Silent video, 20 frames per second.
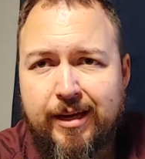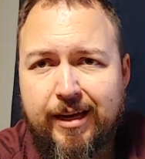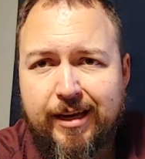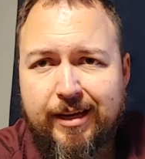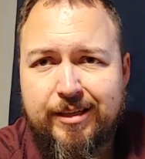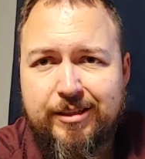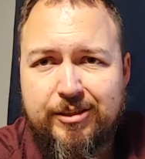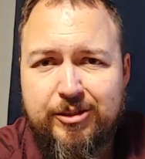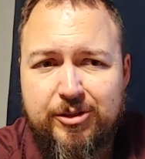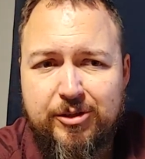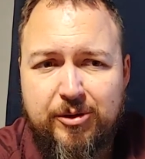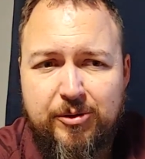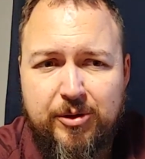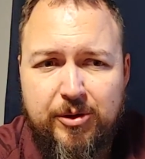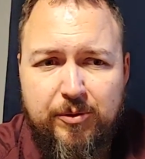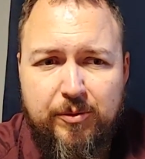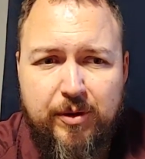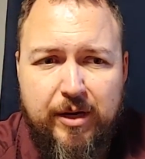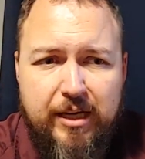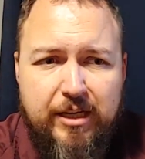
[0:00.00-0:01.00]
And so,
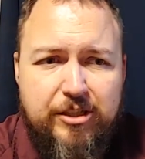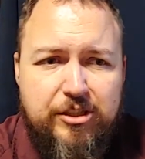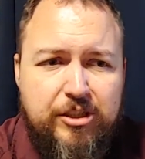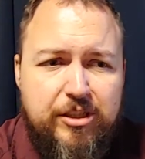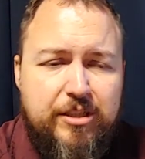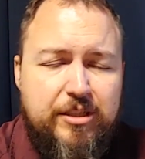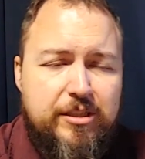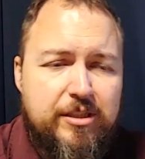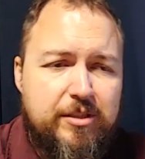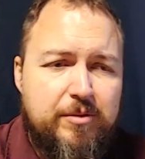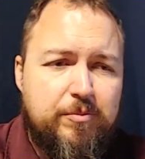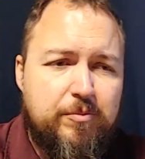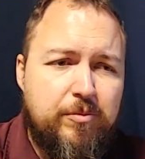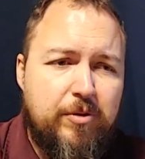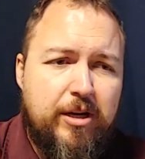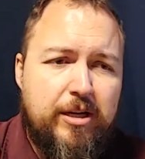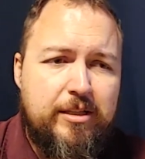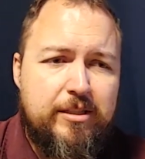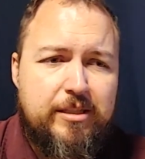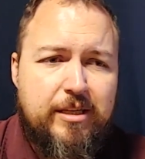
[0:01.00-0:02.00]
in a way, Jesus
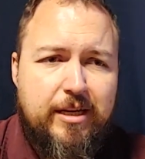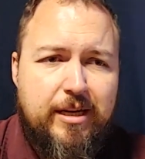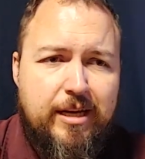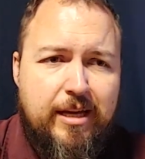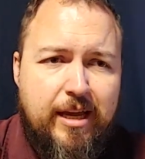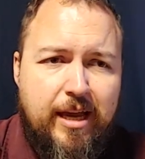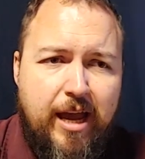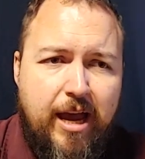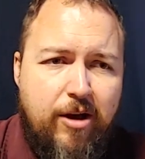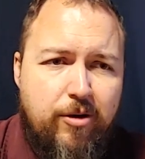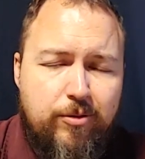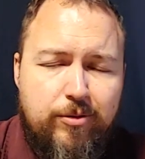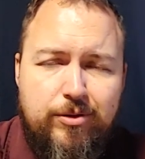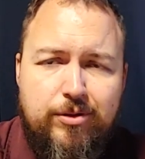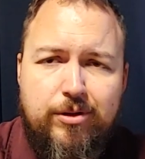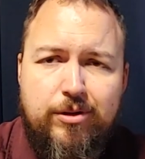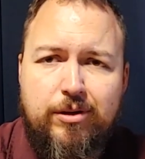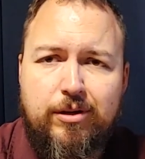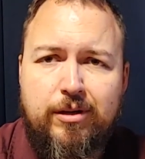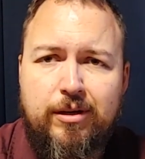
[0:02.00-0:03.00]
runs a
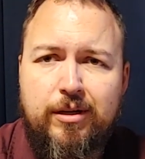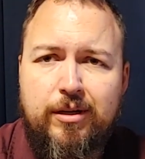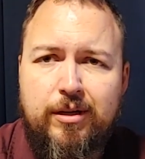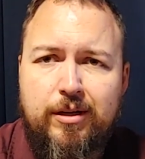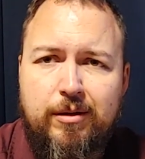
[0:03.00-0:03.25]
counter